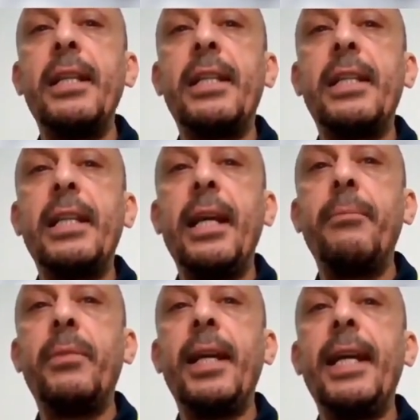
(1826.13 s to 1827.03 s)
and this
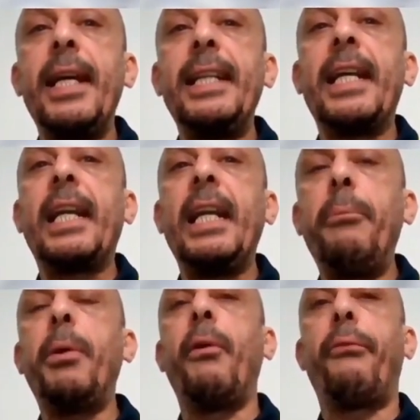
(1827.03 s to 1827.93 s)
is named
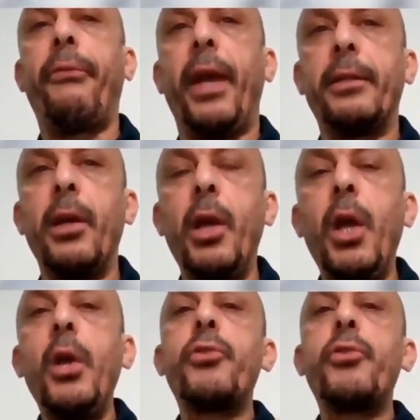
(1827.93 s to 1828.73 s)
NREB effect.